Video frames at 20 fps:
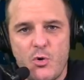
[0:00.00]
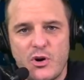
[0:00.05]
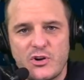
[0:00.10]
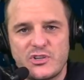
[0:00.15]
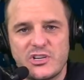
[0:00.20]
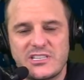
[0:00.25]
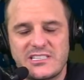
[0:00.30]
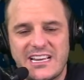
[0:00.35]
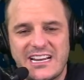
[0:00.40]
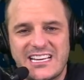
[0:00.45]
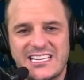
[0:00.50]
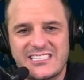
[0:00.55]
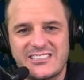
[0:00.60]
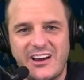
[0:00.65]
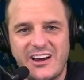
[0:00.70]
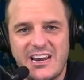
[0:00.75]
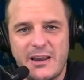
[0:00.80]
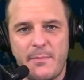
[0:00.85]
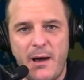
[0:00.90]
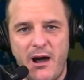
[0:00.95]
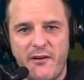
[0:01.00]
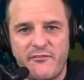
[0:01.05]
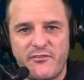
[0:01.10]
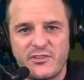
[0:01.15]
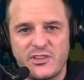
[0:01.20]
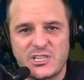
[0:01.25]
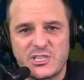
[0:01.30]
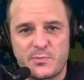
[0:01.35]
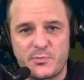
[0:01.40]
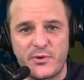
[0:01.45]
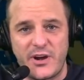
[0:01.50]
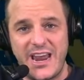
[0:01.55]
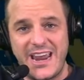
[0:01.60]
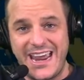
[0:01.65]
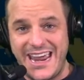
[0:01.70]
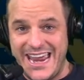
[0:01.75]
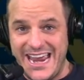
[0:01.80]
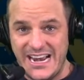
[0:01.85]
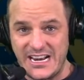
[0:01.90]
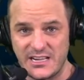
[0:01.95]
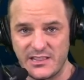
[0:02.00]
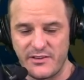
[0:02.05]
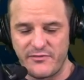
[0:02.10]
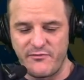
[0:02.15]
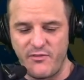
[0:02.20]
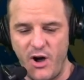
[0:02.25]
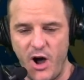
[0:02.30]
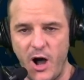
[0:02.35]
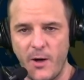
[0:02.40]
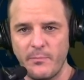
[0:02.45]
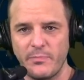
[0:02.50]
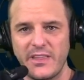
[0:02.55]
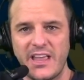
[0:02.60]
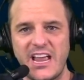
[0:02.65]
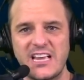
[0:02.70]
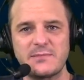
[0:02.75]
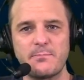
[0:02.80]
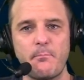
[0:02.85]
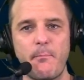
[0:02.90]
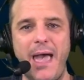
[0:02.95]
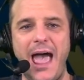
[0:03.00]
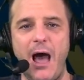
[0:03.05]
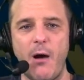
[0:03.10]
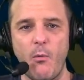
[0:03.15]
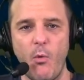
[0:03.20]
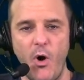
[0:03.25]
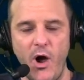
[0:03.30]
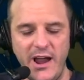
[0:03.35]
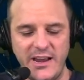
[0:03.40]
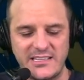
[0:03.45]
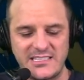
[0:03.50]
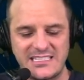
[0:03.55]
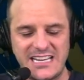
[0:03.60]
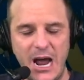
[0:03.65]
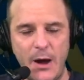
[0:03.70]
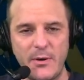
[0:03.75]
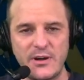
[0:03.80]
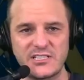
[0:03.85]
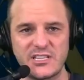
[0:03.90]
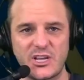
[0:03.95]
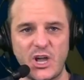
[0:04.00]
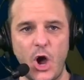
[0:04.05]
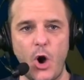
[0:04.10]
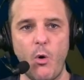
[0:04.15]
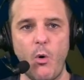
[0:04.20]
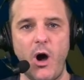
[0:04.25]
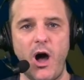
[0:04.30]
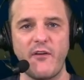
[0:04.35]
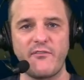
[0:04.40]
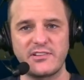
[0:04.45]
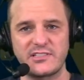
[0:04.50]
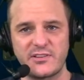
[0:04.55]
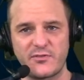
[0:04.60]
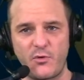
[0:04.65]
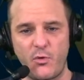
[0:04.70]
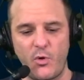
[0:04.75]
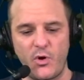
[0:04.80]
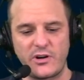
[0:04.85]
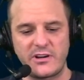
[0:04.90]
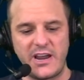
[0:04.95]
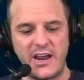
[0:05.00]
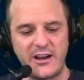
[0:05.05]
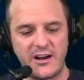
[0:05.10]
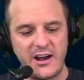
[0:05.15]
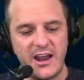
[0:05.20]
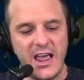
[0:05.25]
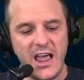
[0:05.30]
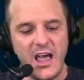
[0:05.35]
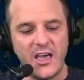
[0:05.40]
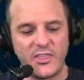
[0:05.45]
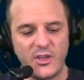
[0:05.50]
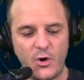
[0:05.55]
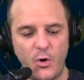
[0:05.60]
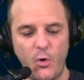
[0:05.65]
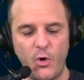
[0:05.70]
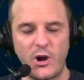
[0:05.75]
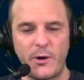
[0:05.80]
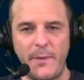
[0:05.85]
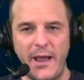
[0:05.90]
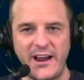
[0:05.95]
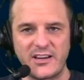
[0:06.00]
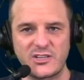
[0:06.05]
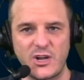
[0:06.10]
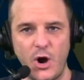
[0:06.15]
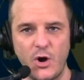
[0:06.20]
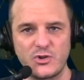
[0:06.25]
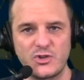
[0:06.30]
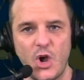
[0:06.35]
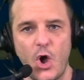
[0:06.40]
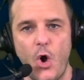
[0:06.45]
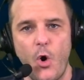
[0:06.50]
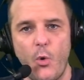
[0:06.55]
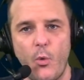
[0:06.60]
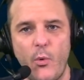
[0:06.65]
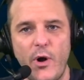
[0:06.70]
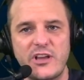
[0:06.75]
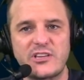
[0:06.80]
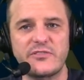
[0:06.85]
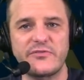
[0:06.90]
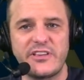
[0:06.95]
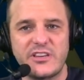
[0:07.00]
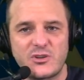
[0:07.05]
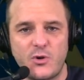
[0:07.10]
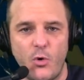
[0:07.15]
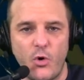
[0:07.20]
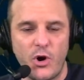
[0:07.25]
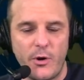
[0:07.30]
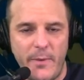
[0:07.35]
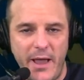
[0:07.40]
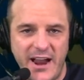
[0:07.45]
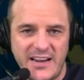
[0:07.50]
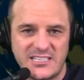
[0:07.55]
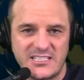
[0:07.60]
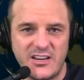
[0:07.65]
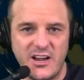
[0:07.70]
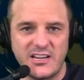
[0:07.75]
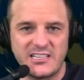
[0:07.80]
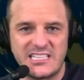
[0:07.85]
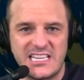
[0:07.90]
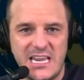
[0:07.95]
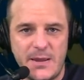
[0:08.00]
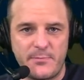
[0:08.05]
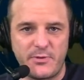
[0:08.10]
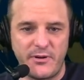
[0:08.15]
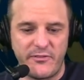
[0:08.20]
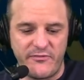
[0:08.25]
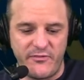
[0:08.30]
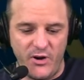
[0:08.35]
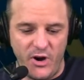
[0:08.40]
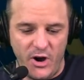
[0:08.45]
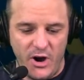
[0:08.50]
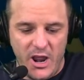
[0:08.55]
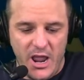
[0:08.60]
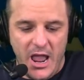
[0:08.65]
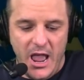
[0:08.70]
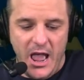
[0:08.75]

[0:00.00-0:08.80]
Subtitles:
or just excited about for the spring into the fall is Matt Weiss. Now he's the co-offensive coordinator, the quarterback's coach. Which of these quarterbacks does he prefer?